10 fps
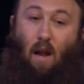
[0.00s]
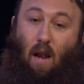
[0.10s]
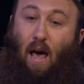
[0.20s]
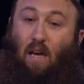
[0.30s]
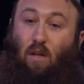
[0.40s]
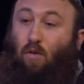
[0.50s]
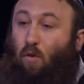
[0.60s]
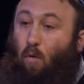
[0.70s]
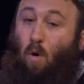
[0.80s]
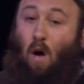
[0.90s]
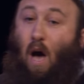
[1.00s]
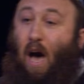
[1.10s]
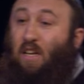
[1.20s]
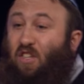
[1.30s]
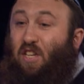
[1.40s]
Like you do.
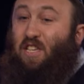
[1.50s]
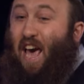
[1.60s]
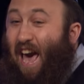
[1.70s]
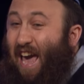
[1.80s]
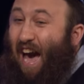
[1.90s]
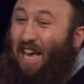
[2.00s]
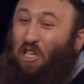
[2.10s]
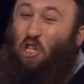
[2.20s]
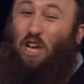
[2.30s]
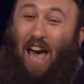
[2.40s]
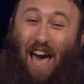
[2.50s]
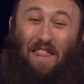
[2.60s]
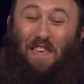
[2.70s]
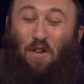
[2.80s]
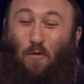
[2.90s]
Uh, today, I chair
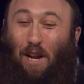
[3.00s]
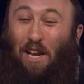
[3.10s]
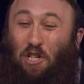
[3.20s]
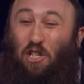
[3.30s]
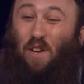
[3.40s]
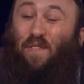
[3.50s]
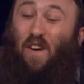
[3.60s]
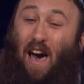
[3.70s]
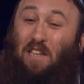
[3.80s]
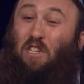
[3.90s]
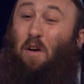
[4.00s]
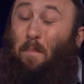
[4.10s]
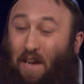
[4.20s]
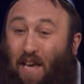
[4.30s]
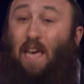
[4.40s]
the Religious Affairs
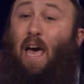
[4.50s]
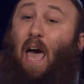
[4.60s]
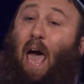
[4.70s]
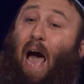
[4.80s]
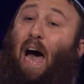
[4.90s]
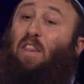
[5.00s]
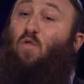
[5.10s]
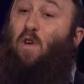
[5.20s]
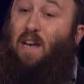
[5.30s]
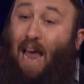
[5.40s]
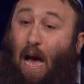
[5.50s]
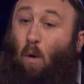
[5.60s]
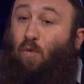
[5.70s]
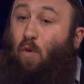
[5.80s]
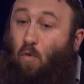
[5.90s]
Committee at the
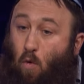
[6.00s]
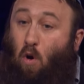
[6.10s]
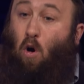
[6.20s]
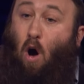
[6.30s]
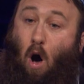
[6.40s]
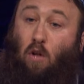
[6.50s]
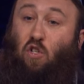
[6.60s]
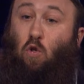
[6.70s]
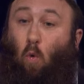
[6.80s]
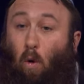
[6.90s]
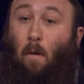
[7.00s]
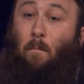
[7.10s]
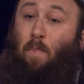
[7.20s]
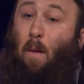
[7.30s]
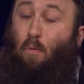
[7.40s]
renowned New York art school,
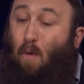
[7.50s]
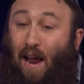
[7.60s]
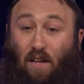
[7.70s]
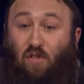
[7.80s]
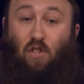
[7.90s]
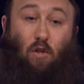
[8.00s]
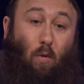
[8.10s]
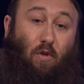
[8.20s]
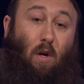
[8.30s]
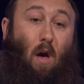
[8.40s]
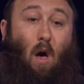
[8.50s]
Pratt Institute.